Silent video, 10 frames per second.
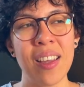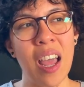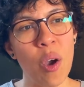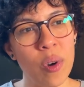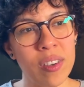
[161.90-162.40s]

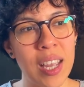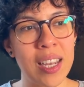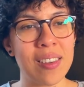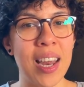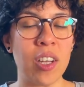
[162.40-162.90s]
I would say
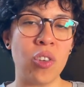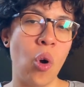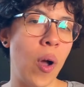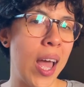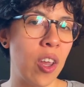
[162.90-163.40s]
it's not
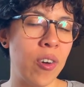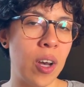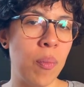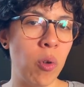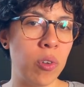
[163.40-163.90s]
so
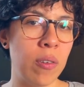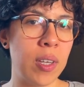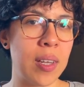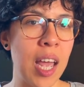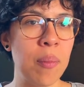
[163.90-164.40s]
accurate most of
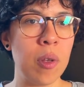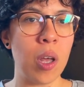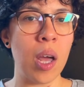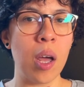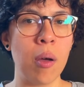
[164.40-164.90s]
the time,
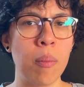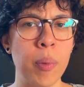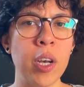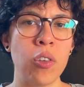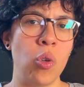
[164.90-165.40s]
um,
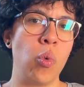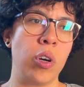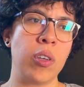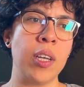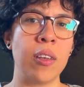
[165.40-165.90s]
but it still
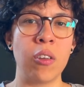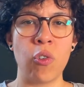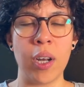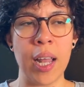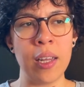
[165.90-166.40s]
works. It does a
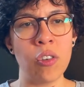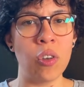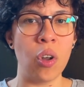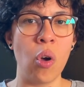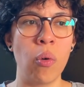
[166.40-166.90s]
trick. At least
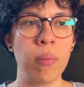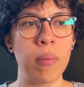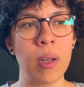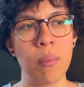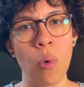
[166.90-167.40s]
you know
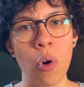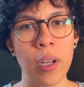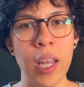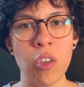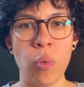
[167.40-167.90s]
more or
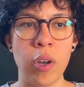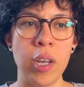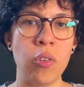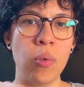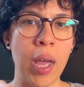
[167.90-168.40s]
less where you
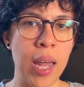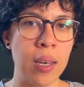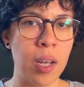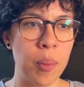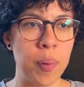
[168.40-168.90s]
need to
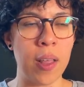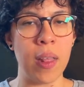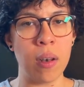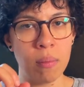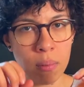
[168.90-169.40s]
end up, and
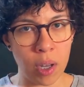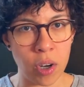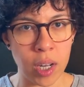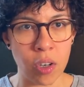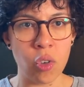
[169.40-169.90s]
then there
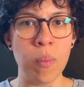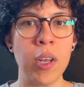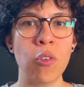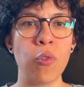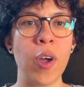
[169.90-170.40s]
you can zoom
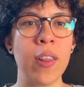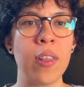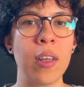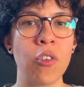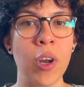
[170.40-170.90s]
in to find
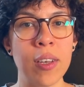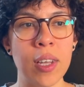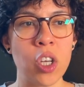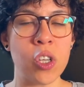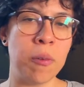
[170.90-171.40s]
the train
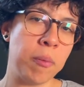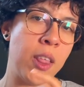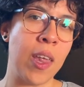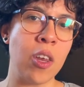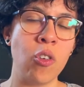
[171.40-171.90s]
station,
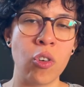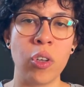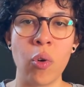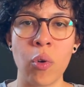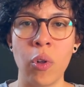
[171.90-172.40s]
and then use your
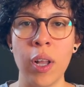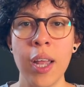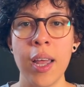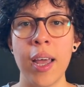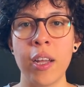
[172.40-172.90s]
local
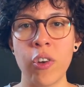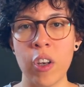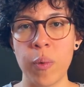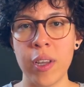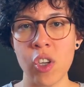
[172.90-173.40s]
uh,
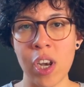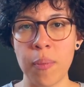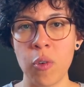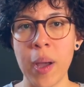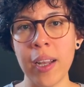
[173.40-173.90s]
transportation
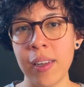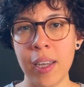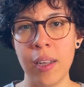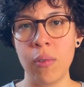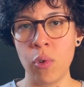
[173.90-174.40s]
app to buy a
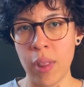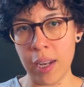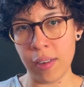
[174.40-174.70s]
ticket to that